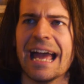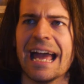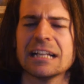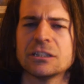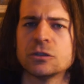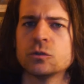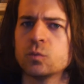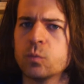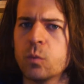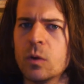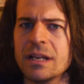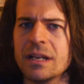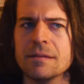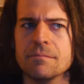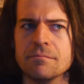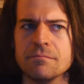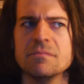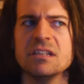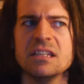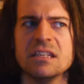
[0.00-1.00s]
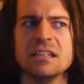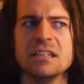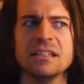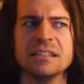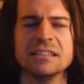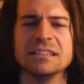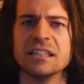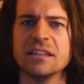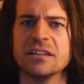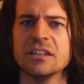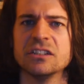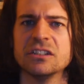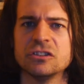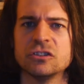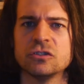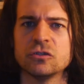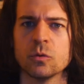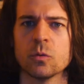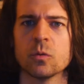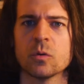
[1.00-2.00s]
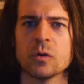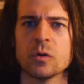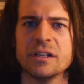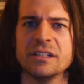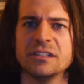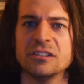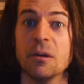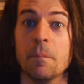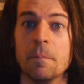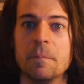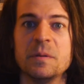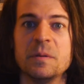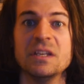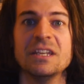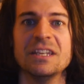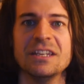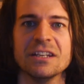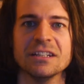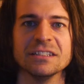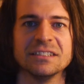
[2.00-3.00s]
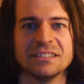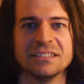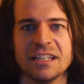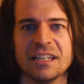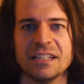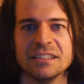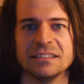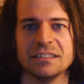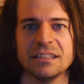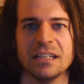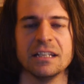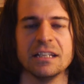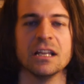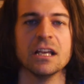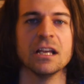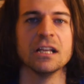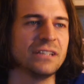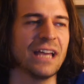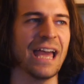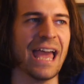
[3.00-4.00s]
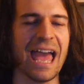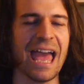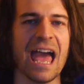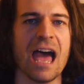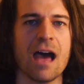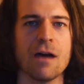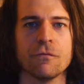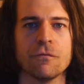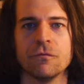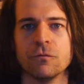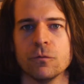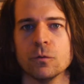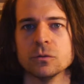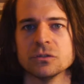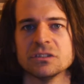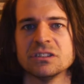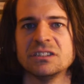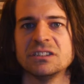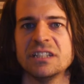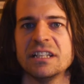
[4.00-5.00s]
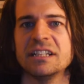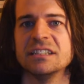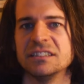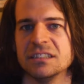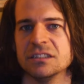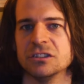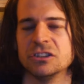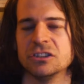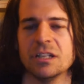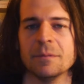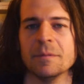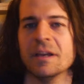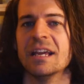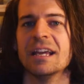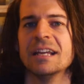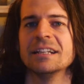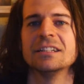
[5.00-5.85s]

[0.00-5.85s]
that's what it means in this story to be a citizen, to have full citizenship.